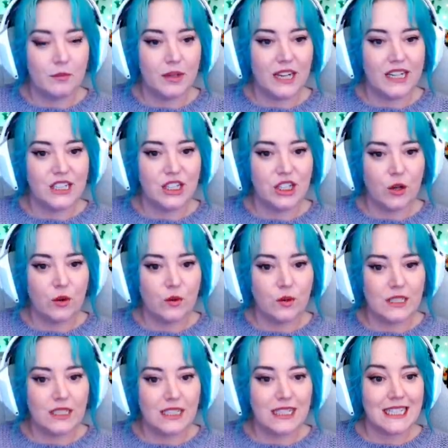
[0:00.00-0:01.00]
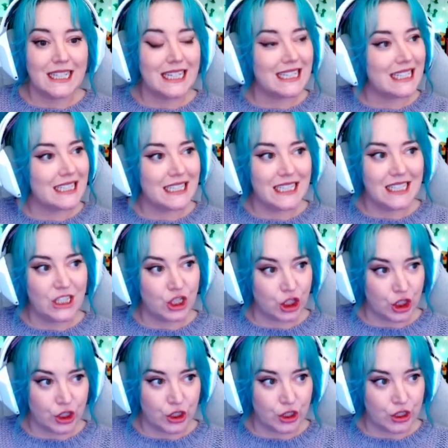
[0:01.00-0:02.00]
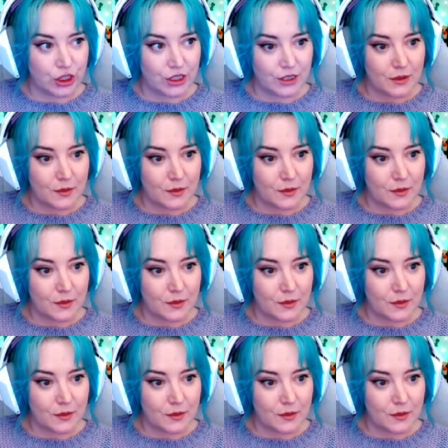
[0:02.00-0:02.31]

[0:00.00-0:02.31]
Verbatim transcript: but I don't see any teachers.